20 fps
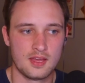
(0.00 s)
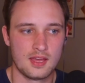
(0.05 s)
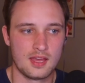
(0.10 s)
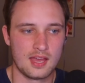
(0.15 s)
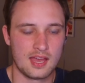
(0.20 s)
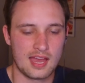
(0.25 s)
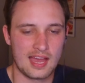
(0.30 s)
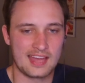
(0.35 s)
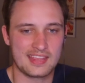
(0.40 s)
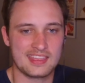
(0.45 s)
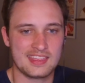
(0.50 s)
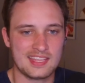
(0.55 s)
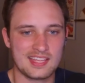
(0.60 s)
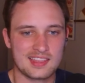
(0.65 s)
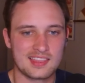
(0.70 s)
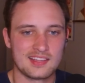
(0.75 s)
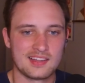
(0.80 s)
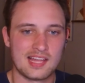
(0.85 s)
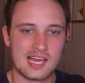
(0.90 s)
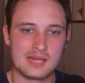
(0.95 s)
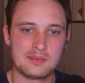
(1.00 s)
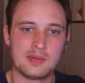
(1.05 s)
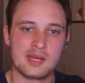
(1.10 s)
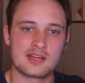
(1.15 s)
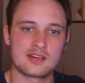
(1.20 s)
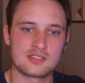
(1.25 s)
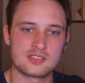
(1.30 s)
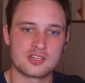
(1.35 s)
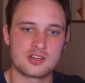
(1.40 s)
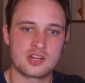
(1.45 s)
I think the
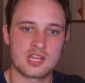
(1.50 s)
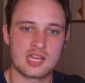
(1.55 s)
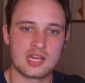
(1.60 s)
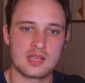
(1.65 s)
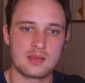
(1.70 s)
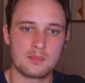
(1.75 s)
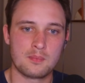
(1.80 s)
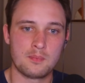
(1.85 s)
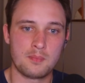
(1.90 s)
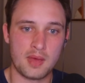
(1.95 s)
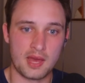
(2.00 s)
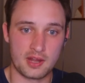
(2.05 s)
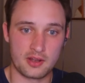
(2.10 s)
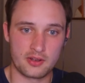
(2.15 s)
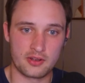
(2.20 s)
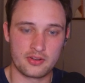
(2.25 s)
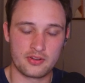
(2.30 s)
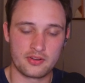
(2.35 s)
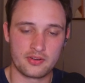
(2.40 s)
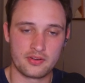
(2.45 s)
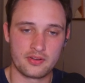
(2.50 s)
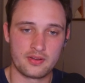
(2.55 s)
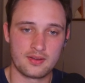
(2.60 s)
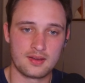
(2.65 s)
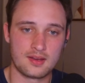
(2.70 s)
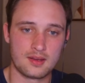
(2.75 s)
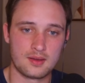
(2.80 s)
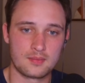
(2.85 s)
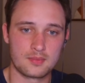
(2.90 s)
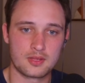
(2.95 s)
linebackers are getting better.
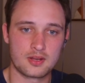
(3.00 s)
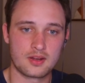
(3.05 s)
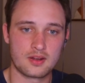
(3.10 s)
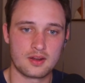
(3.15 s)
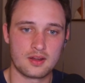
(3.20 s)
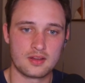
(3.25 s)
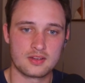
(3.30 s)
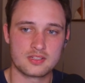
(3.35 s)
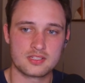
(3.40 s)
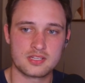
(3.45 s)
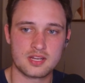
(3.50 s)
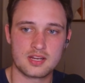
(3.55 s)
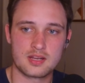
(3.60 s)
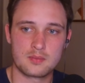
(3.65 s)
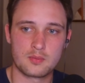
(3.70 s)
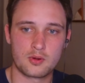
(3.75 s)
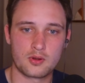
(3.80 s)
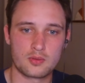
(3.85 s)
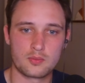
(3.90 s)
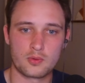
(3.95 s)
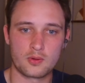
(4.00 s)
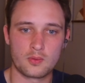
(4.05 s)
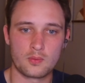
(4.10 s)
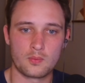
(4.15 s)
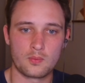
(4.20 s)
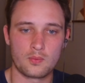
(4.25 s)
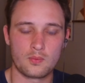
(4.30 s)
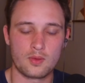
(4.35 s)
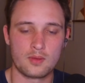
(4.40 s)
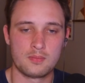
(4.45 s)
They're understanding more and more
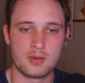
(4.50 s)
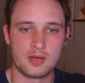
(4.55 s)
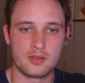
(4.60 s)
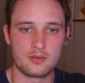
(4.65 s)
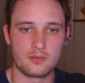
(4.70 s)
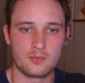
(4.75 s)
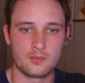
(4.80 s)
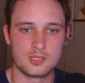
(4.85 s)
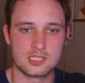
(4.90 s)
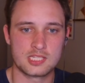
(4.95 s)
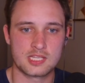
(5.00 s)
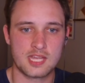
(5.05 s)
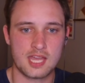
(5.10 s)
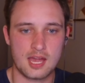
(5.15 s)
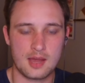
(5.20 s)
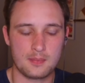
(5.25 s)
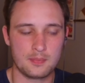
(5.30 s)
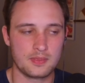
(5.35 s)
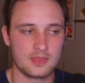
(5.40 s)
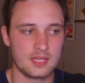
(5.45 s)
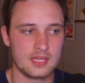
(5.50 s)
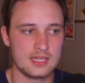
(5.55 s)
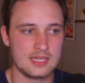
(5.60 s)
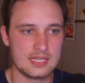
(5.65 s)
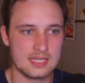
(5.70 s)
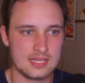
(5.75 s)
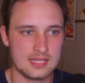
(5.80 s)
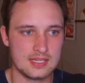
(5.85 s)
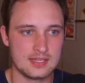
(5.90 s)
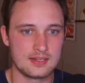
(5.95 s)
about which gap they
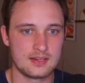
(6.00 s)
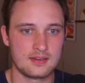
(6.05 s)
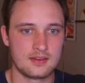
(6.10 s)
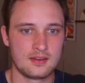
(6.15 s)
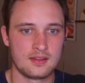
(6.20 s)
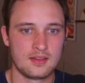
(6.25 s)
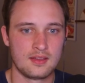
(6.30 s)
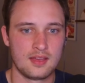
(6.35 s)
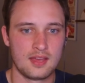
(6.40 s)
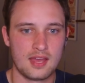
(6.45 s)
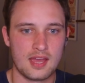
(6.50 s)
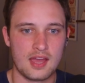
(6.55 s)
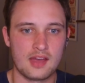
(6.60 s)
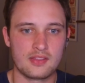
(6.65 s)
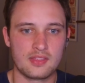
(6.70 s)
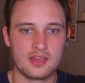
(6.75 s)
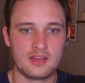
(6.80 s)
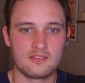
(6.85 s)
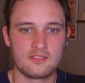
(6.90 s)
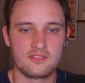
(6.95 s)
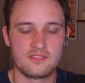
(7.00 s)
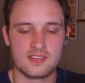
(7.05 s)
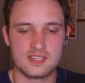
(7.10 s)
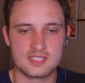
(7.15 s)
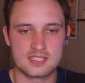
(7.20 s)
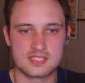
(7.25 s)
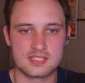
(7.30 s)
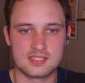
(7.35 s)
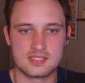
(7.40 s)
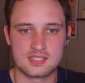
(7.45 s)
need and how that
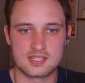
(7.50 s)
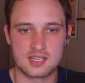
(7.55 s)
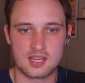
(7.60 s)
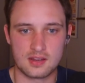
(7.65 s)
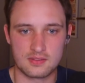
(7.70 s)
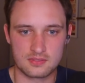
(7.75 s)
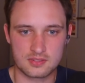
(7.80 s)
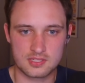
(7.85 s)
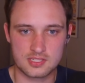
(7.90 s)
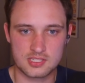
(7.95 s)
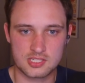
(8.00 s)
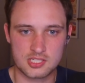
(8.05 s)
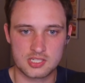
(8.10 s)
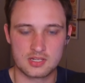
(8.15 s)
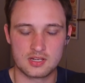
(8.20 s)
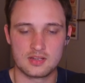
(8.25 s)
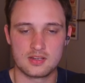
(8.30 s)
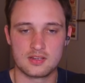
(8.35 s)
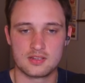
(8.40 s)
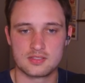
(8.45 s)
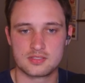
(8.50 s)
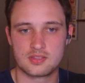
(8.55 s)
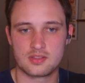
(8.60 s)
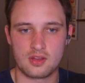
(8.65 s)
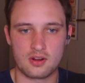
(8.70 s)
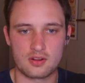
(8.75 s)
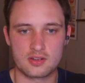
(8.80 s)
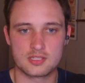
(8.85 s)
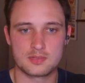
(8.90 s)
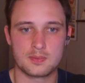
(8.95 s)
fits into coverage. So the
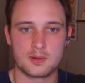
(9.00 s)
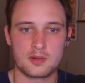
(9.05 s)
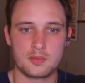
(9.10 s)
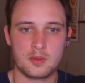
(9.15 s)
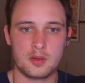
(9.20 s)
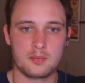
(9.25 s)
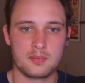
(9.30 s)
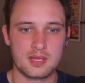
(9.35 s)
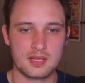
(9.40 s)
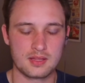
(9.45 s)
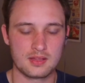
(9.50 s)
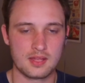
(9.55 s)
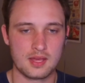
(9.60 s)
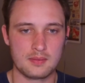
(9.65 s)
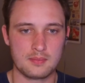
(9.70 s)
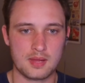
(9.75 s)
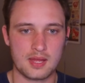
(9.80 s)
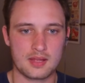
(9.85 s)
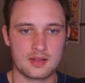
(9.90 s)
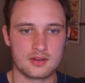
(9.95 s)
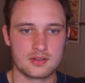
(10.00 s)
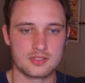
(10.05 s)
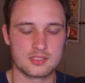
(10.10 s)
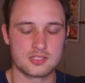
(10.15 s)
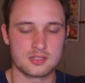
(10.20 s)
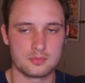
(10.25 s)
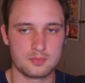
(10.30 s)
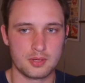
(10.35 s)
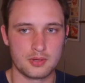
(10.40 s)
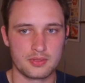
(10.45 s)
hardest part about being a linebacker is
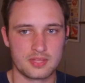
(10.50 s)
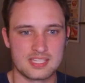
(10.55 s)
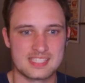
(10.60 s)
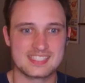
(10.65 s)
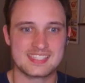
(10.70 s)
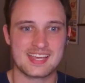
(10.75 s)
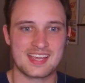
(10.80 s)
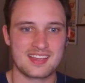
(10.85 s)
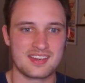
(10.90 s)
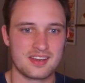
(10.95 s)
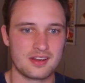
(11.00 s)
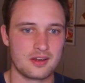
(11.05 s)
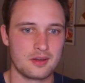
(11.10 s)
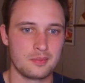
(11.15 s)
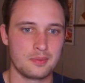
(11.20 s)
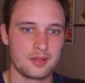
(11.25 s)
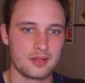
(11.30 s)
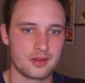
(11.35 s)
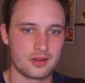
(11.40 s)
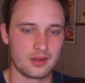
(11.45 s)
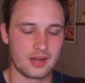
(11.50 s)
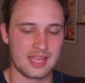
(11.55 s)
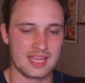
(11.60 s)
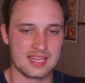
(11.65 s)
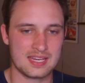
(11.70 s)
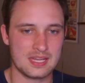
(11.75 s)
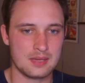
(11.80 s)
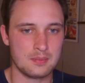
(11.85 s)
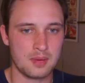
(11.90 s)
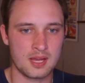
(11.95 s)
you're both a secondary player
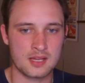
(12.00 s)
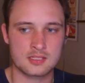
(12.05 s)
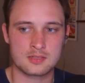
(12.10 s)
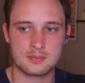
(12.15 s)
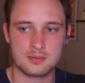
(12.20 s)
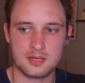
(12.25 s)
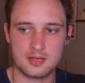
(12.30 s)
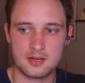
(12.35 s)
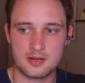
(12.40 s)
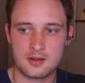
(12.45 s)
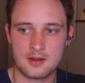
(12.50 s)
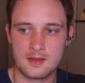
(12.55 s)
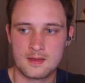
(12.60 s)
and a box player.